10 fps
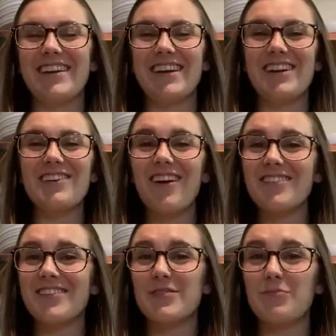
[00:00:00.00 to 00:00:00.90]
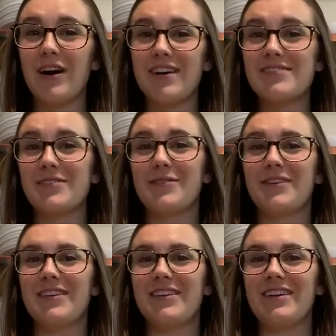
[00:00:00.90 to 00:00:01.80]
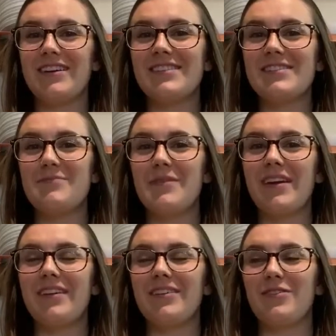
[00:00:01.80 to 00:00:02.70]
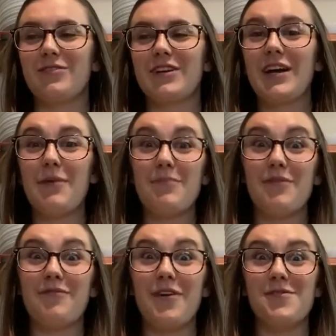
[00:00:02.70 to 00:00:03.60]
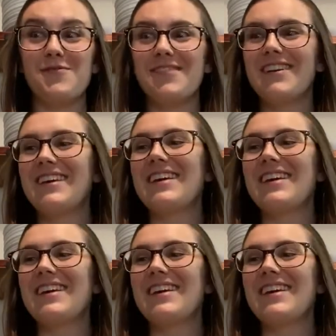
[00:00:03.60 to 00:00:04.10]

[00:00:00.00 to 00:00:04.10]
Here are the supplies you're going to need to make your cup phone.